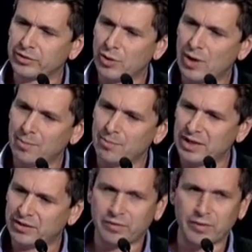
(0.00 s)
who help me
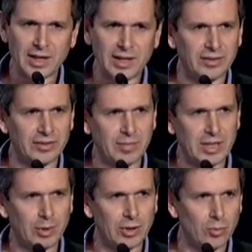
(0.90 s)
to find
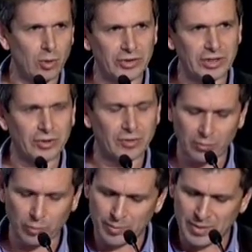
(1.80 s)
people who want to interact
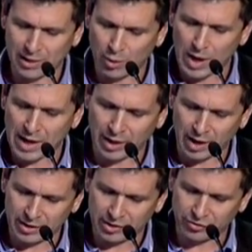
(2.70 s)
with me in a way that I
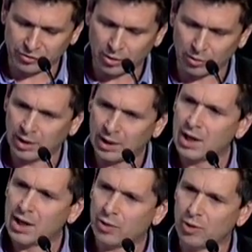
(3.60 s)
control.
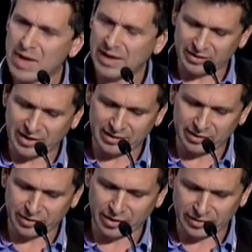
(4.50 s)
There are metadata
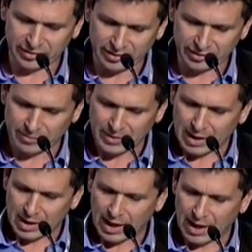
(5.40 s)
services,
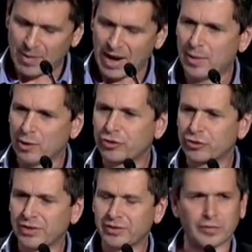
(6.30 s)
and there are
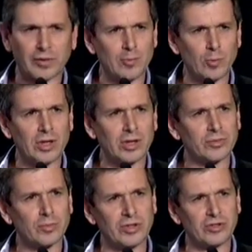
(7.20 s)
trust frameworks,
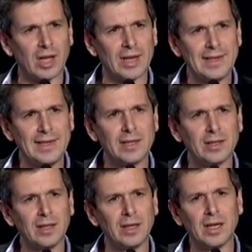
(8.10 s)
which are
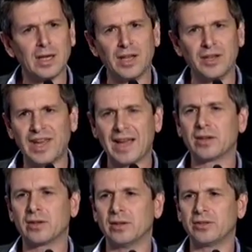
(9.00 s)
legal and
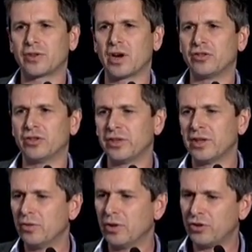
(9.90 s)
technical structures
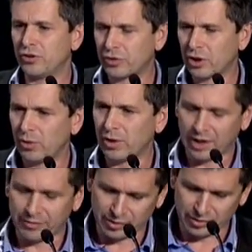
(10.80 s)
that control the
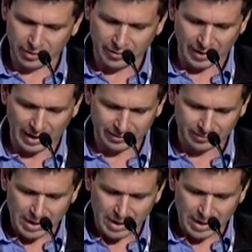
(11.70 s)
governance of that.